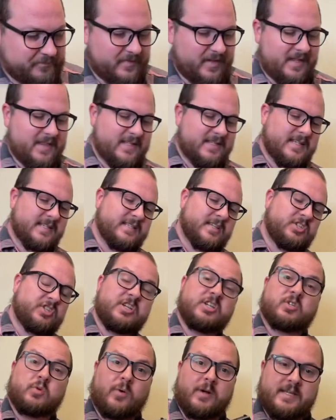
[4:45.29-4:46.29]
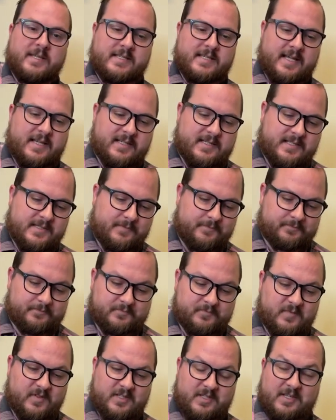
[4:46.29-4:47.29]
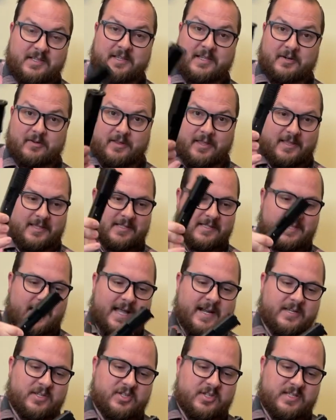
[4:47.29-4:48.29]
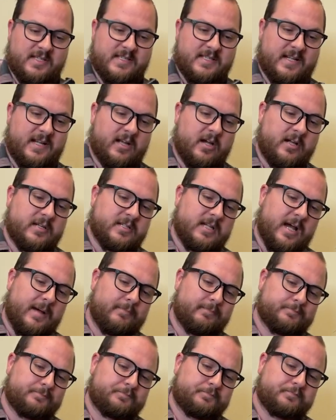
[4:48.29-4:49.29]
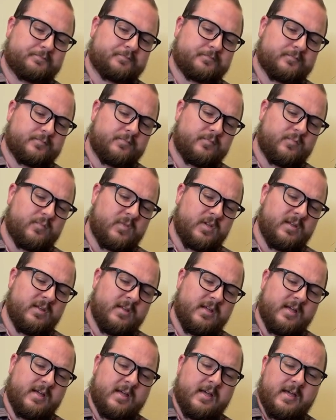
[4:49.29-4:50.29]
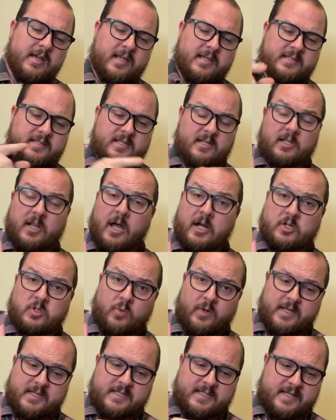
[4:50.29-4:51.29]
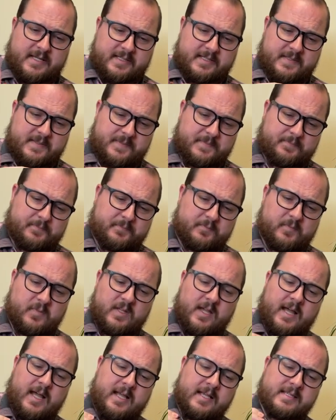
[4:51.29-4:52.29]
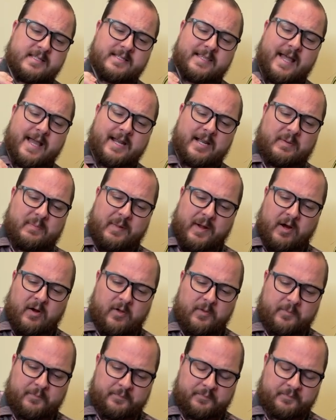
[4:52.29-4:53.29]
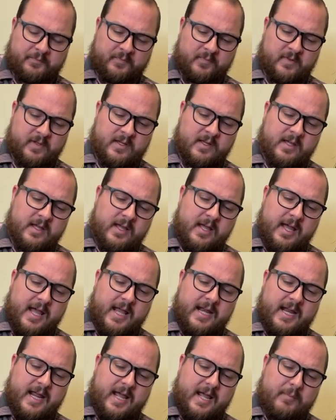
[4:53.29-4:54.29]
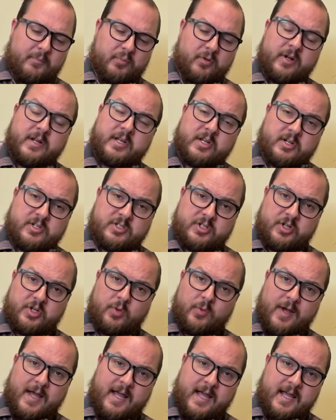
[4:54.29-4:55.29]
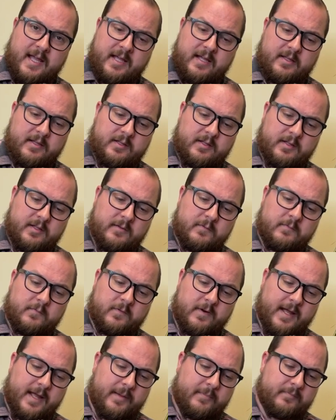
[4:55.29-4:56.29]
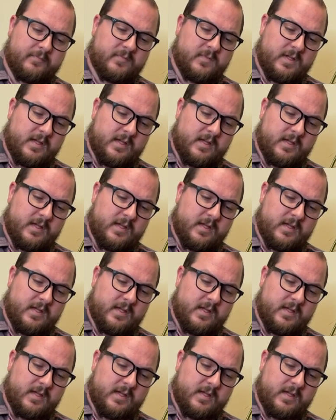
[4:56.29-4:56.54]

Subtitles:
This is a G26. See, literally the slide is just sitting on top. This is a Glock 26 slide and barrel and a Print Your 2A frame.